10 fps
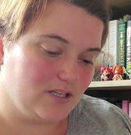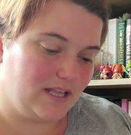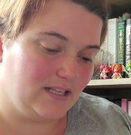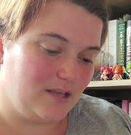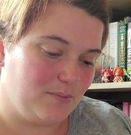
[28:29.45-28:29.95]

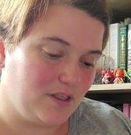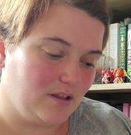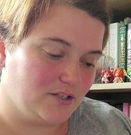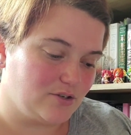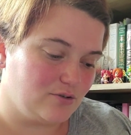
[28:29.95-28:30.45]
Lately,
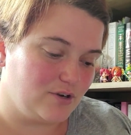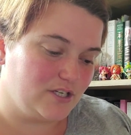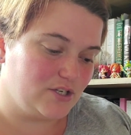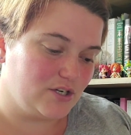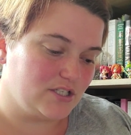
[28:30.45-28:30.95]
mythological
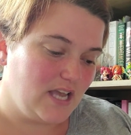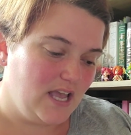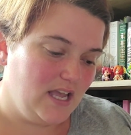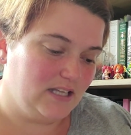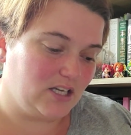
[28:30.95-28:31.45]
creatures
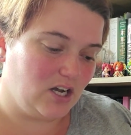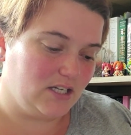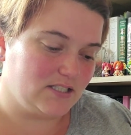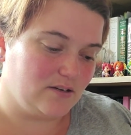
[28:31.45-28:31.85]
and the gods